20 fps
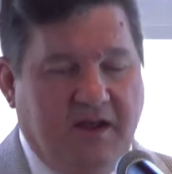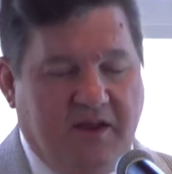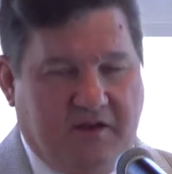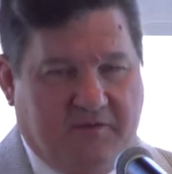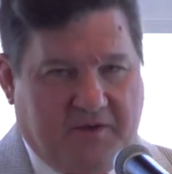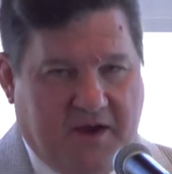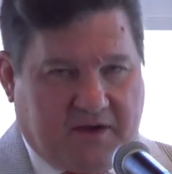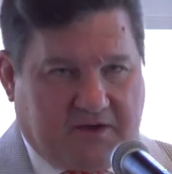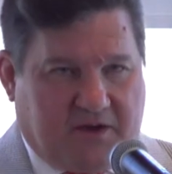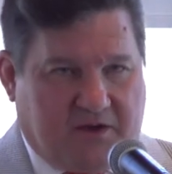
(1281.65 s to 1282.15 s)
In
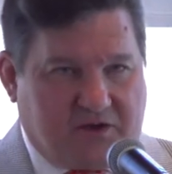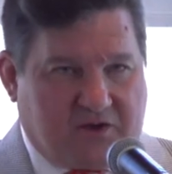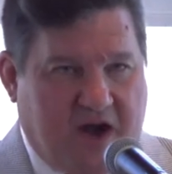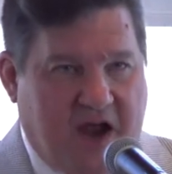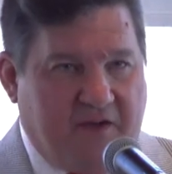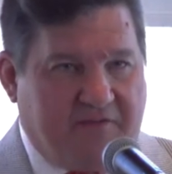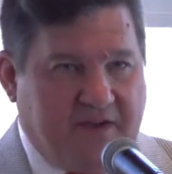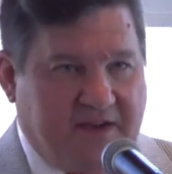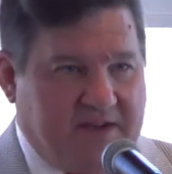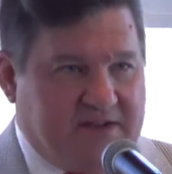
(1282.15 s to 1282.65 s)
fact, our
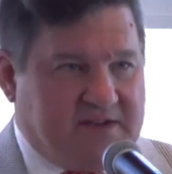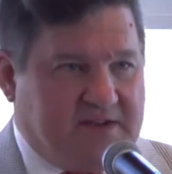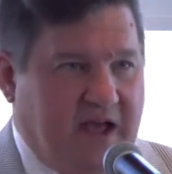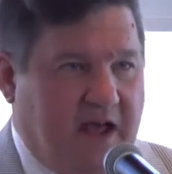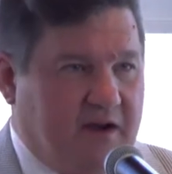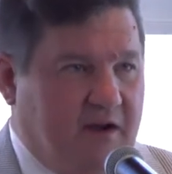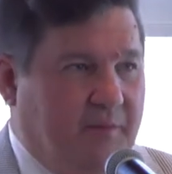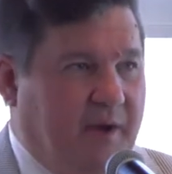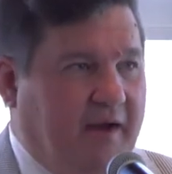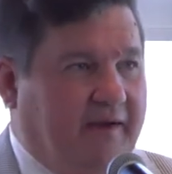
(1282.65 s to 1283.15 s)
traffic is
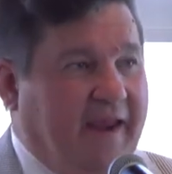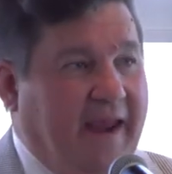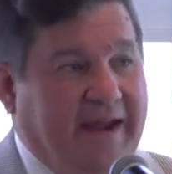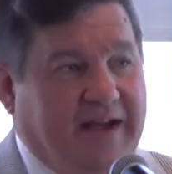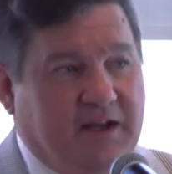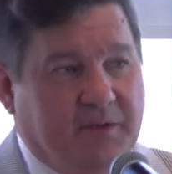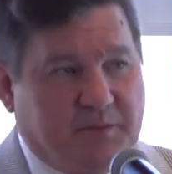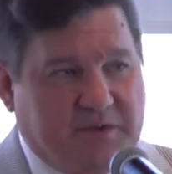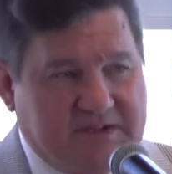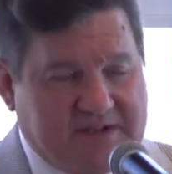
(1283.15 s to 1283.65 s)
down about
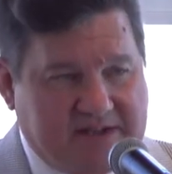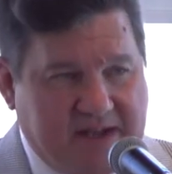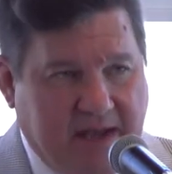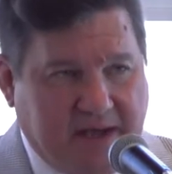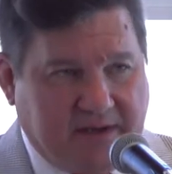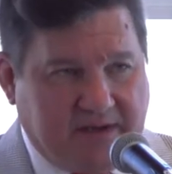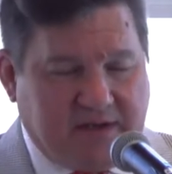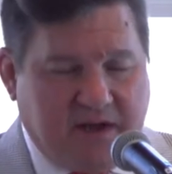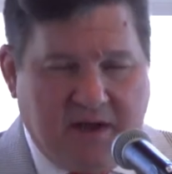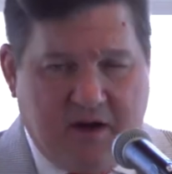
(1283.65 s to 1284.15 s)

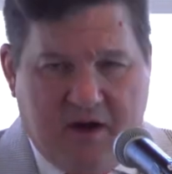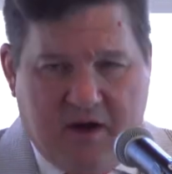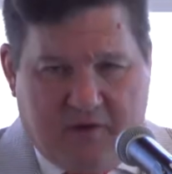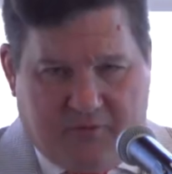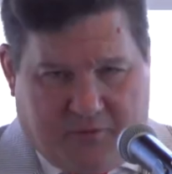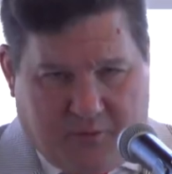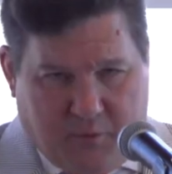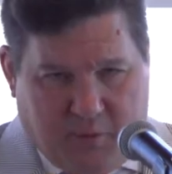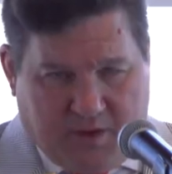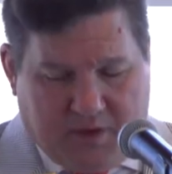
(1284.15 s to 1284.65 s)
80%
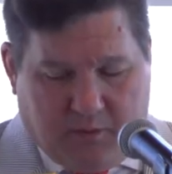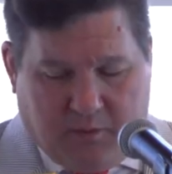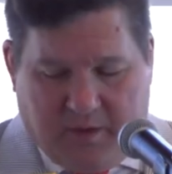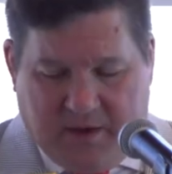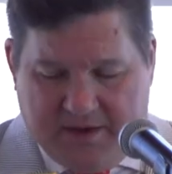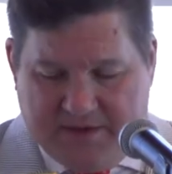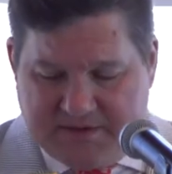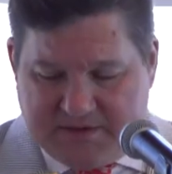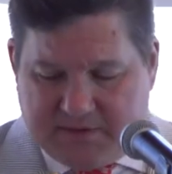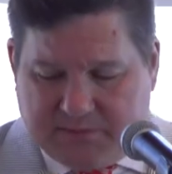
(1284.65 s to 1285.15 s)
from what it
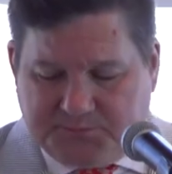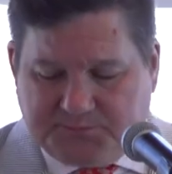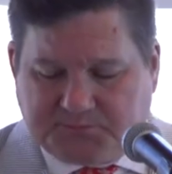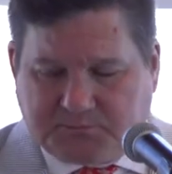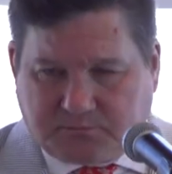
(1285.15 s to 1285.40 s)
was.